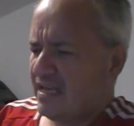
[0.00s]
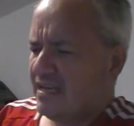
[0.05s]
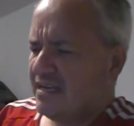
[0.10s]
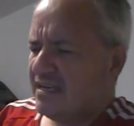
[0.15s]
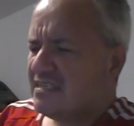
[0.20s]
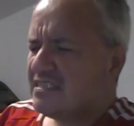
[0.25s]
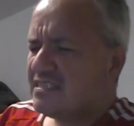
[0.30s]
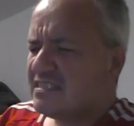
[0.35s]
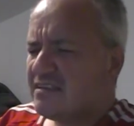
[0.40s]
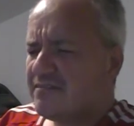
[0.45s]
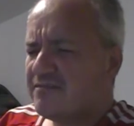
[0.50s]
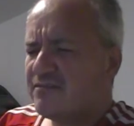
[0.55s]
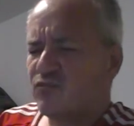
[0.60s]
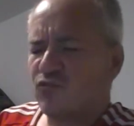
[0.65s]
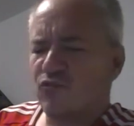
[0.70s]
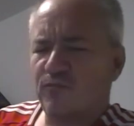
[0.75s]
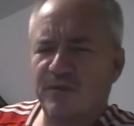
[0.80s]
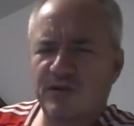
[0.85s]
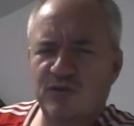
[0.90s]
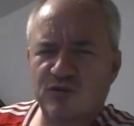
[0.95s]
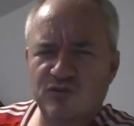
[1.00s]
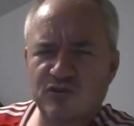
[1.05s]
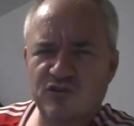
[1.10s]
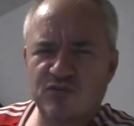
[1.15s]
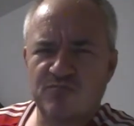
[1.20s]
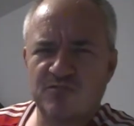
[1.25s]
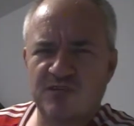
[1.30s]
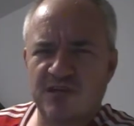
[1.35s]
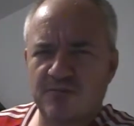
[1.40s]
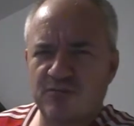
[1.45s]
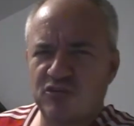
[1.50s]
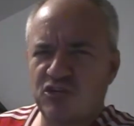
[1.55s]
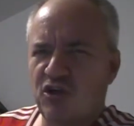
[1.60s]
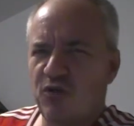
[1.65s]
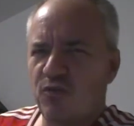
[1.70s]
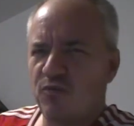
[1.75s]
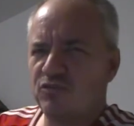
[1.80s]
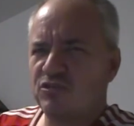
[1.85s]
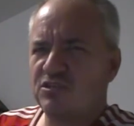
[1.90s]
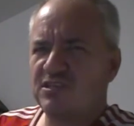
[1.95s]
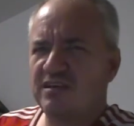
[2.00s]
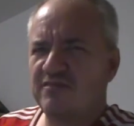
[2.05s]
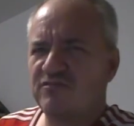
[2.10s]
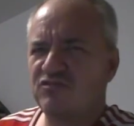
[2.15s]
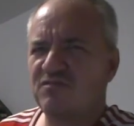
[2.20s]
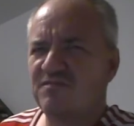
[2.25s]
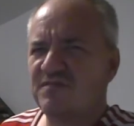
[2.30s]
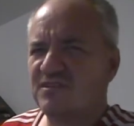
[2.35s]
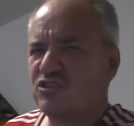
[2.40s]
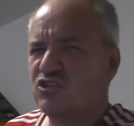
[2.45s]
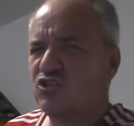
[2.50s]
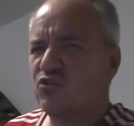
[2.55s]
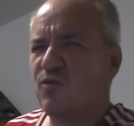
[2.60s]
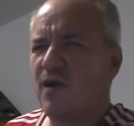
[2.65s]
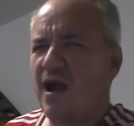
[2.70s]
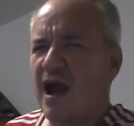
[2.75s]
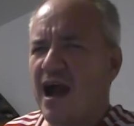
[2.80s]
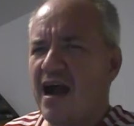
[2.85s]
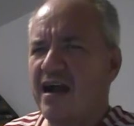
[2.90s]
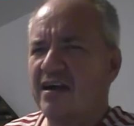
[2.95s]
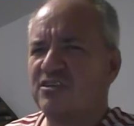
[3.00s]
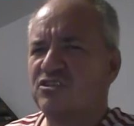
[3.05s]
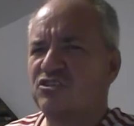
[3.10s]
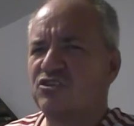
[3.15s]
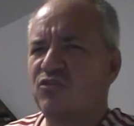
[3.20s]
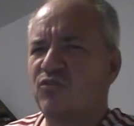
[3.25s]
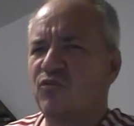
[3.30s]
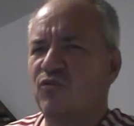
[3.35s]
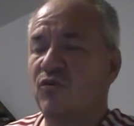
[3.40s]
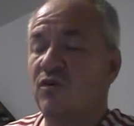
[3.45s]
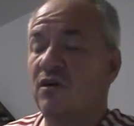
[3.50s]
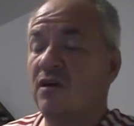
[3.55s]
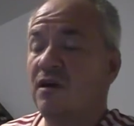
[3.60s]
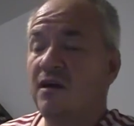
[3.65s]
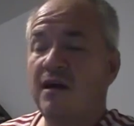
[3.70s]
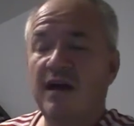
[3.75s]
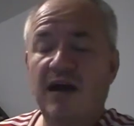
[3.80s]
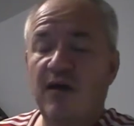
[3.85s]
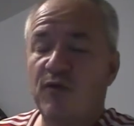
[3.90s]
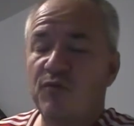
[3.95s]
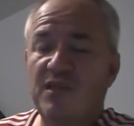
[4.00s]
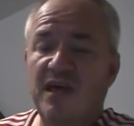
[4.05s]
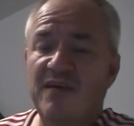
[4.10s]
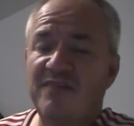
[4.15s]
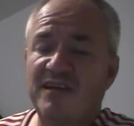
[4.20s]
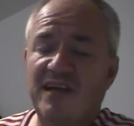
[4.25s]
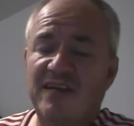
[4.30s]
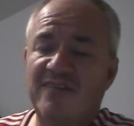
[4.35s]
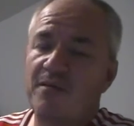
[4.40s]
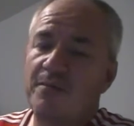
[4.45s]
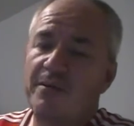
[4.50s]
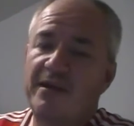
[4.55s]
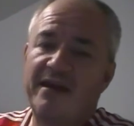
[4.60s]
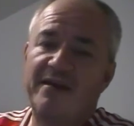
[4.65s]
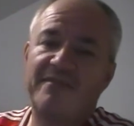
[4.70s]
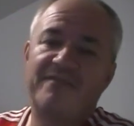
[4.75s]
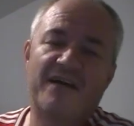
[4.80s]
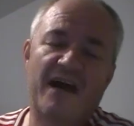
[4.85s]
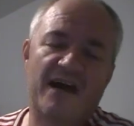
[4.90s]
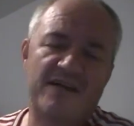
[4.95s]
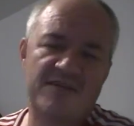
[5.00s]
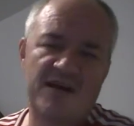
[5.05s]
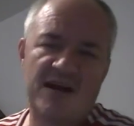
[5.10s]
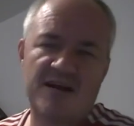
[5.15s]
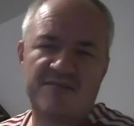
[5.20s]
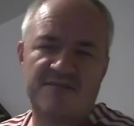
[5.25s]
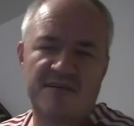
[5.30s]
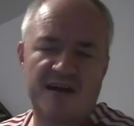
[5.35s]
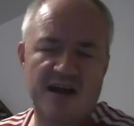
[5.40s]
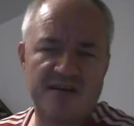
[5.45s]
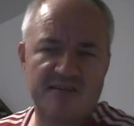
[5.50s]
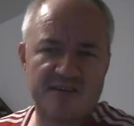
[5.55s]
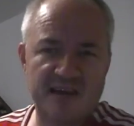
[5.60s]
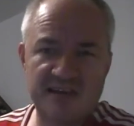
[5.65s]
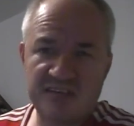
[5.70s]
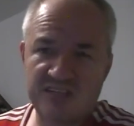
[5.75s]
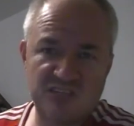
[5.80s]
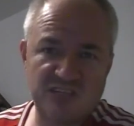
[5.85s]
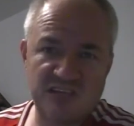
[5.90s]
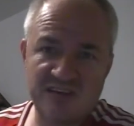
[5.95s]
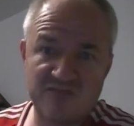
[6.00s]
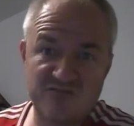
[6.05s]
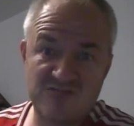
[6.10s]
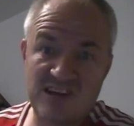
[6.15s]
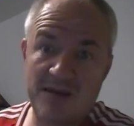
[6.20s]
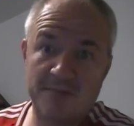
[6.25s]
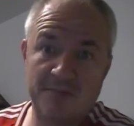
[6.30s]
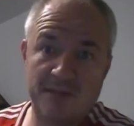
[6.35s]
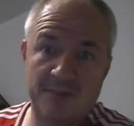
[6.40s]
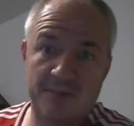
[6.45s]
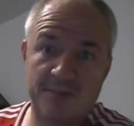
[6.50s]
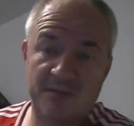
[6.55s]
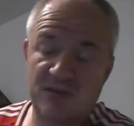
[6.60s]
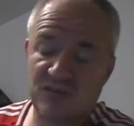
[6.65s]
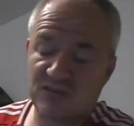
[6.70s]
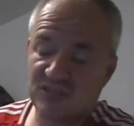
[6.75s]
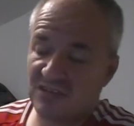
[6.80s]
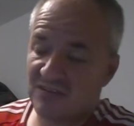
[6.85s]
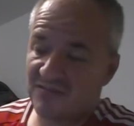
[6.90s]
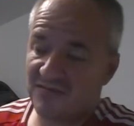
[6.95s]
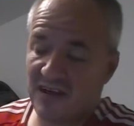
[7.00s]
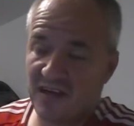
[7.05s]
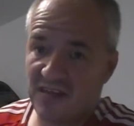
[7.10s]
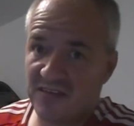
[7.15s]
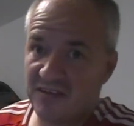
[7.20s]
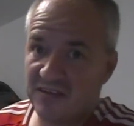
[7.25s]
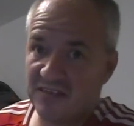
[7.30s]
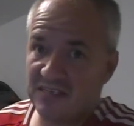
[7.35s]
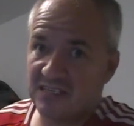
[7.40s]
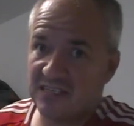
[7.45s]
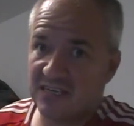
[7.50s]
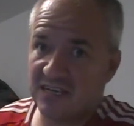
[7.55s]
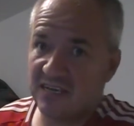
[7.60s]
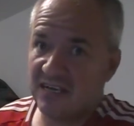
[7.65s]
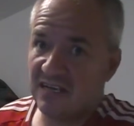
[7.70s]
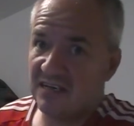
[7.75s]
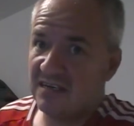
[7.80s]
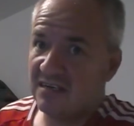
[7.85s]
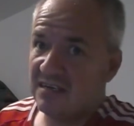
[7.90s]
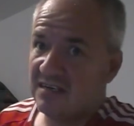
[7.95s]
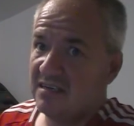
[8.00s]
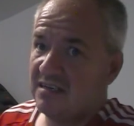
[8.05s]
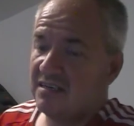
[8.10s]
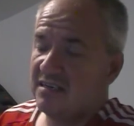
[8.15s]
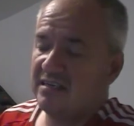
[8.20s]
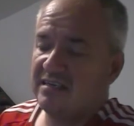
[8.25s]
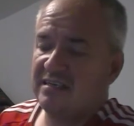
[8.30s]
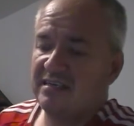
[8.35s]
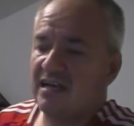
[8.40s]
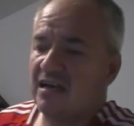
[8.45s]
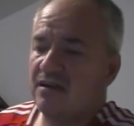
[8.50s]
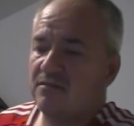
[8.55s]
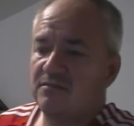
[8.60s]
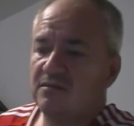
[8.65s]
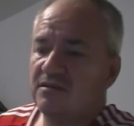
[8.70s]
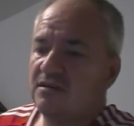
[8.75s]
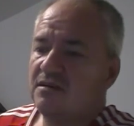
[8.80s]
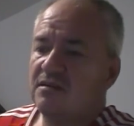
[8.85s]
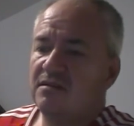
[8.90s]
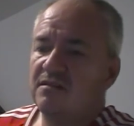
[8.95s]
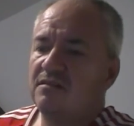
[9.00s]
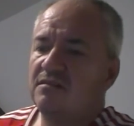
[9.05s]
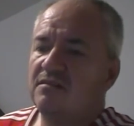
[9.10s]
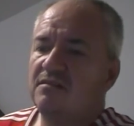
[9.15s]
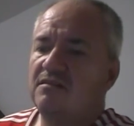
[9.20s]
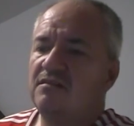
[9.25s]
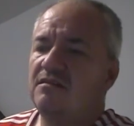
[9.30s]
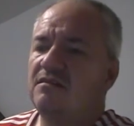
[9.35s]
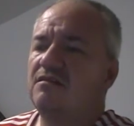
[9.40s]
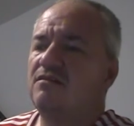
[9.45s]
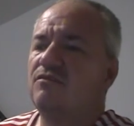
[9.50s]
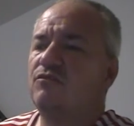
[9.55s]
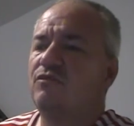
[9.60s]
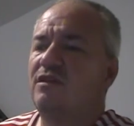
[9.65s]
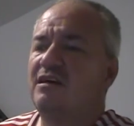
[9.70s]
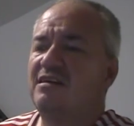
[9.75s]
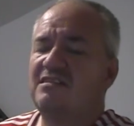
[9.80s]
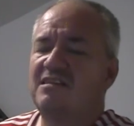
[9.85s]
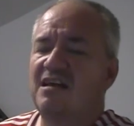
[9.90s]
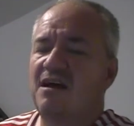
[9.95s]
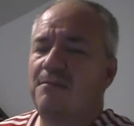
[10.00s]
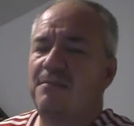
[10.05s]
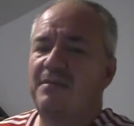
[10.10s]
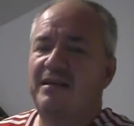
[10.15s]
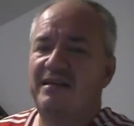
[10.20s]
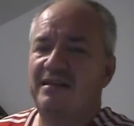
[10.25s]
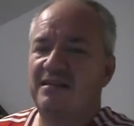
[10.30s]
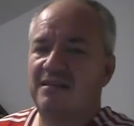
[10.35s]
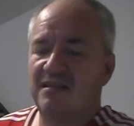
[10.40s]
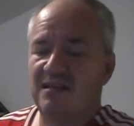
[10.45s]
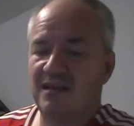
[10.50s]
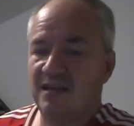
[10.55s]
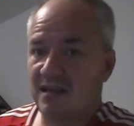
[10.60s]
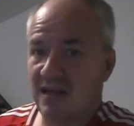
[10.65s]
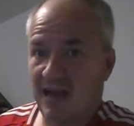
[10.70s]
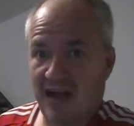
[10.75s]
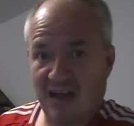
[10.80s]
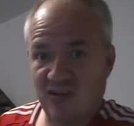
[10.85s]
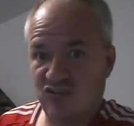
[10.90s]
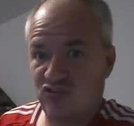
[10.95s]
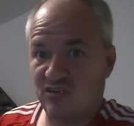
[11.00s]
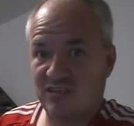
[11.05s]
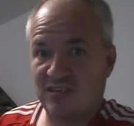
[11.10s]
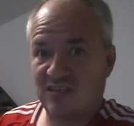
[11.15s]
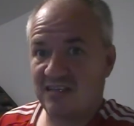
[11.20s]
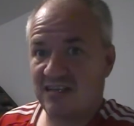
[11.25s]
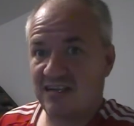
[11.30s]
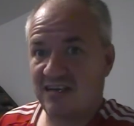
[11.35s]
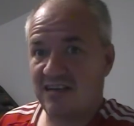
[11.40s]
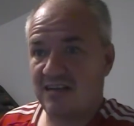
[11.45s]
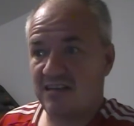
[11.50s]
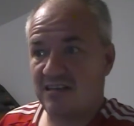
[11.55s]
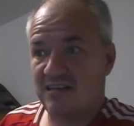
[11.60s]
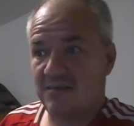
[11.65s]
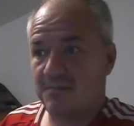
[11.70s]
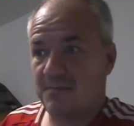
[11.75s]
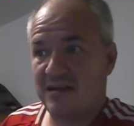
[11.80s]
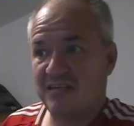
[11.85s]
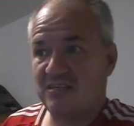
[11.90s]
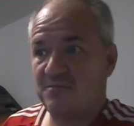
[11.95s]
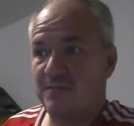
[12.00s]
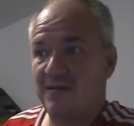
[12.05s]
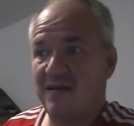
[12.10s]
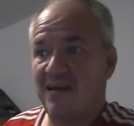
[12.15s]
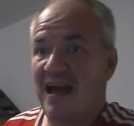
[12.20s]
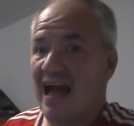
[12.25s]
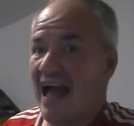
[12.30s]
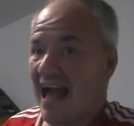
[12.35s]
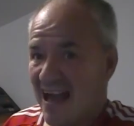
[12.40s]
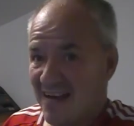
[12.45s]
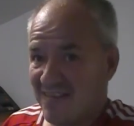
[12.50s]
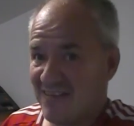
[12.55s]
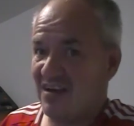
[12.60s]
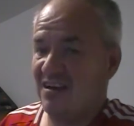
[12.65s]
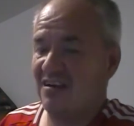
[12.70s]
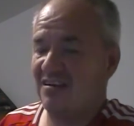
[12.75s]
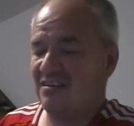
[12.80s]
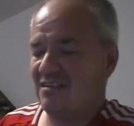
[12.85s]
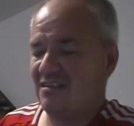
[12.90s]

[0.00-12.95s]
It's difficult because sometimes you don't want to give something too high a score. I'll never give a beer 5 out of 5. It is never happening because of the fact that, you know, unless I drink the best beer ever,